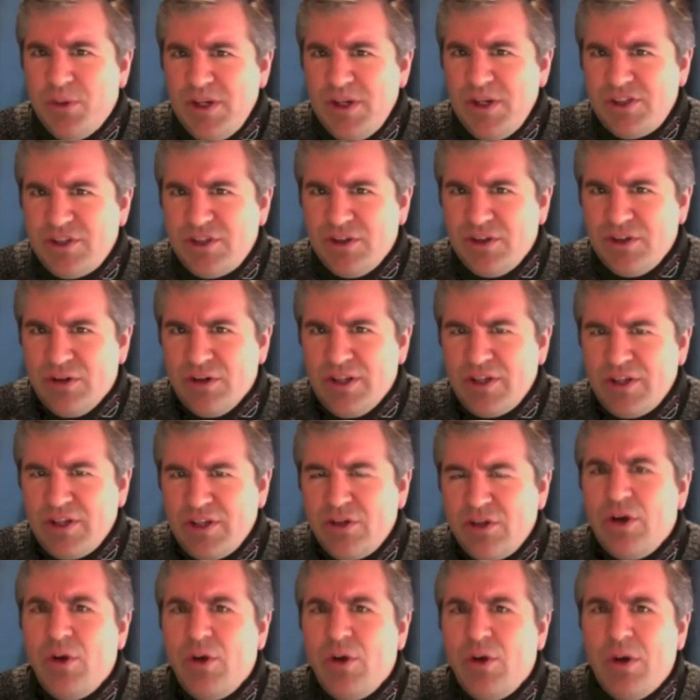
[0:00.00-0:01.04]
regional
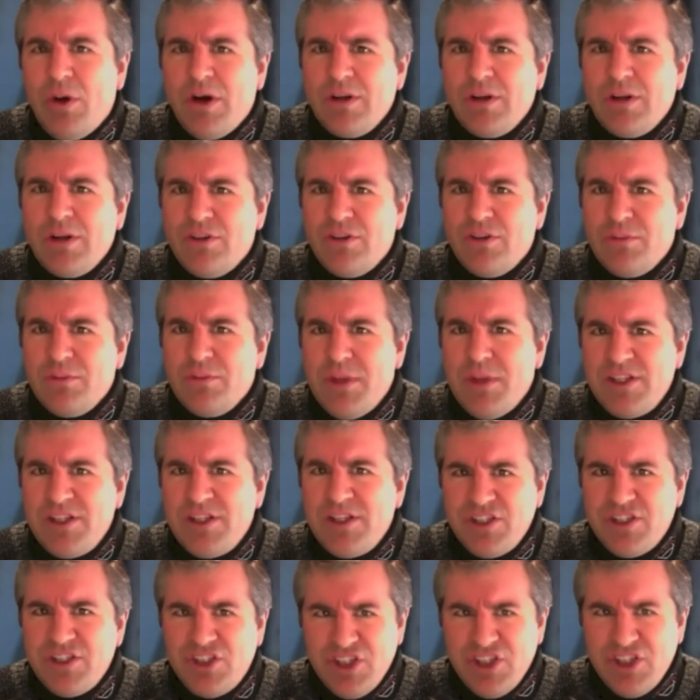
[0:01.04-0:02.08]
and you go on to the
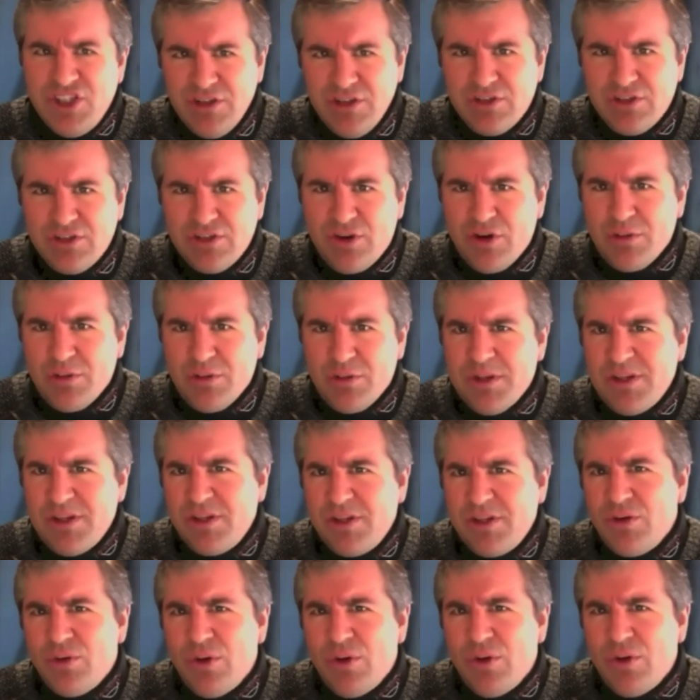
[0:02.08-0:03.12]
Meiji Jingu
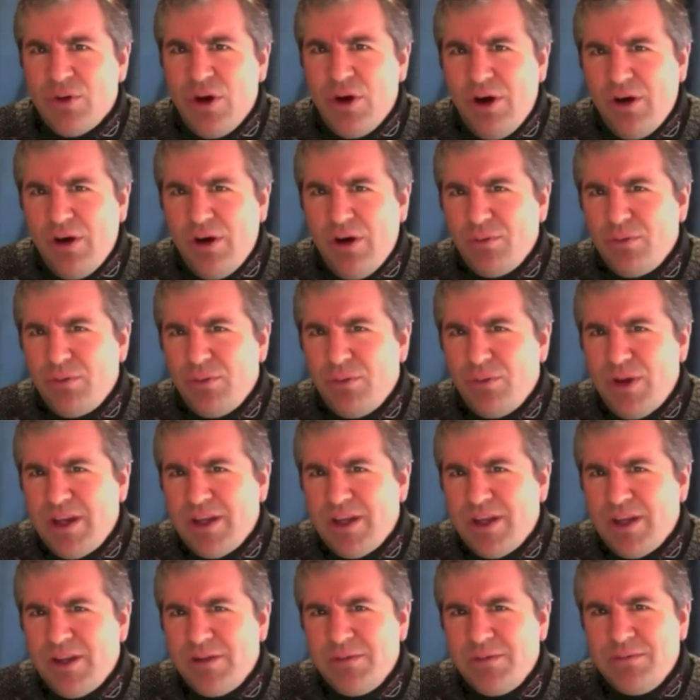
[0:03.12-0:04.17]
tournament, you're
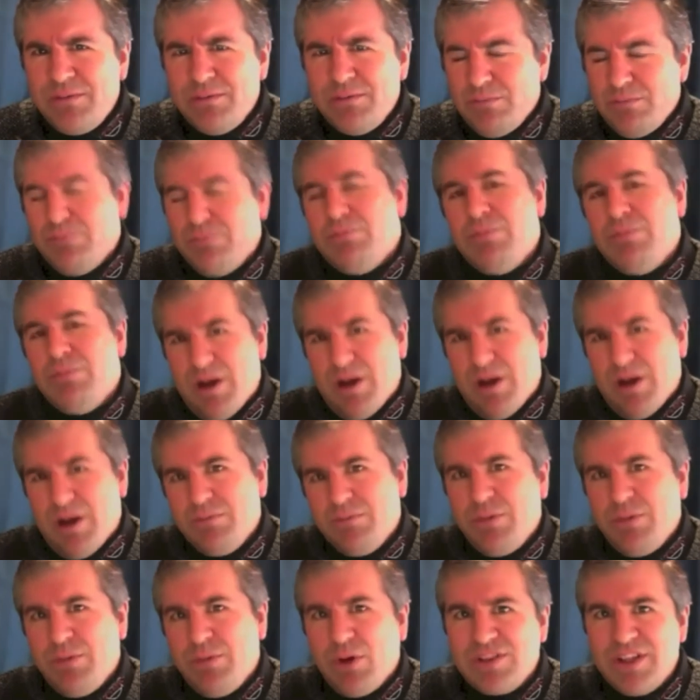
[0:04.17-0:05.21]
already, well,
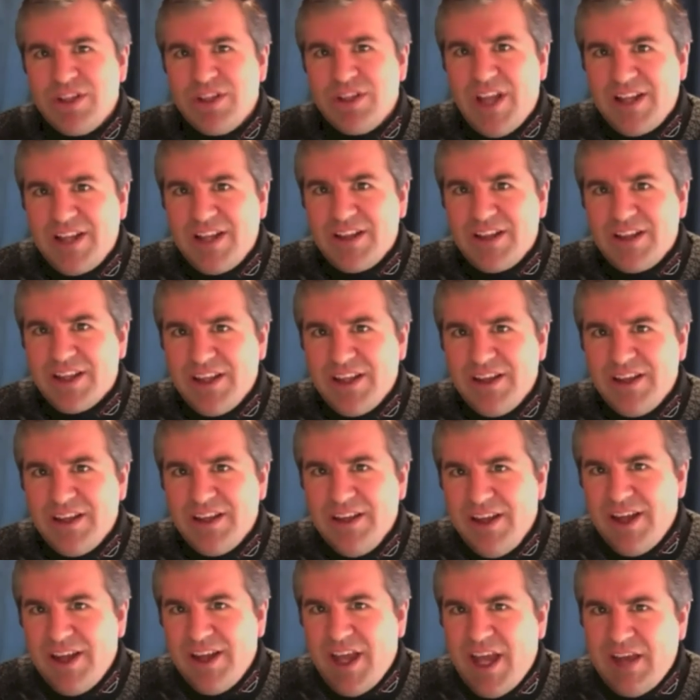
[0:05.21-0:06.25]
most likely,
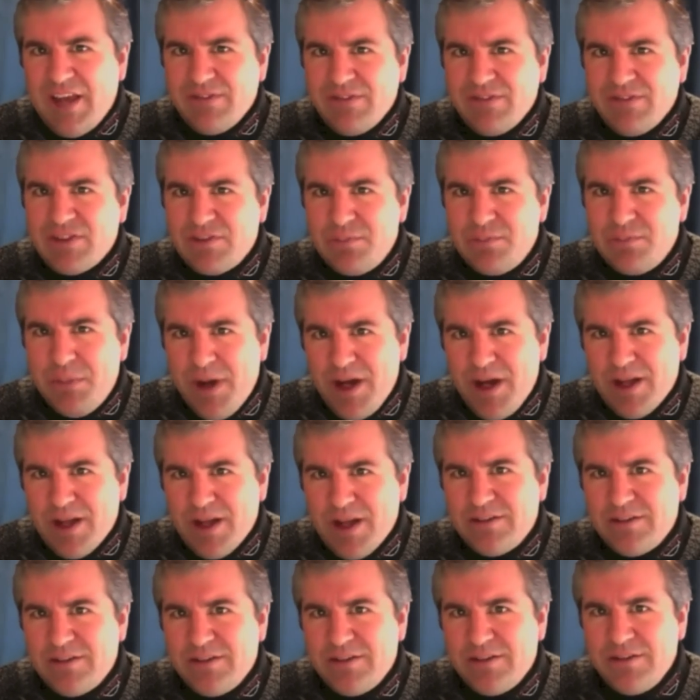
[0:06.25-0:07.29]
have a
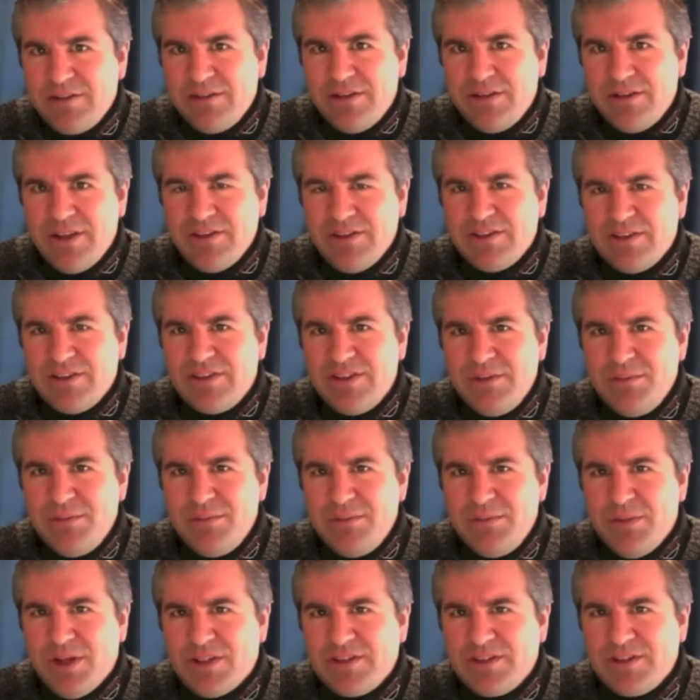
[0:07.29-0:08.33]
spot in the
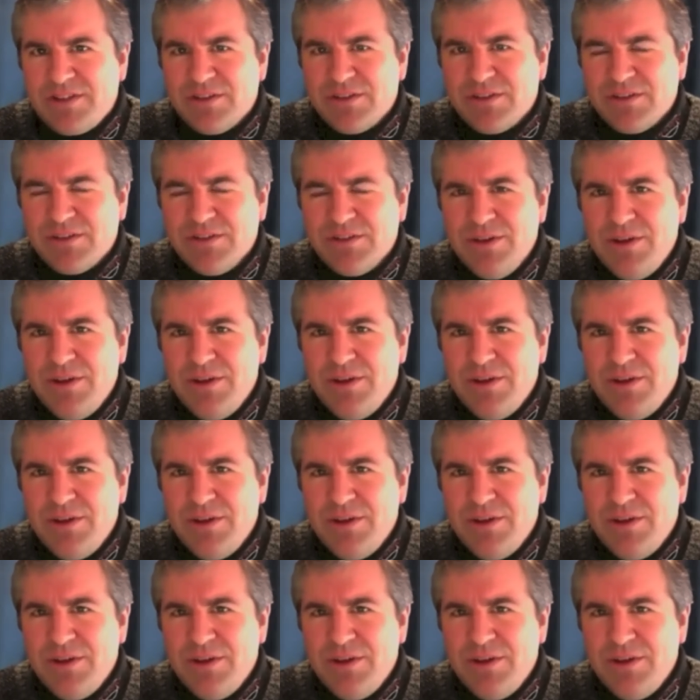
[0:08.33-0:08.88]
Senbatsu.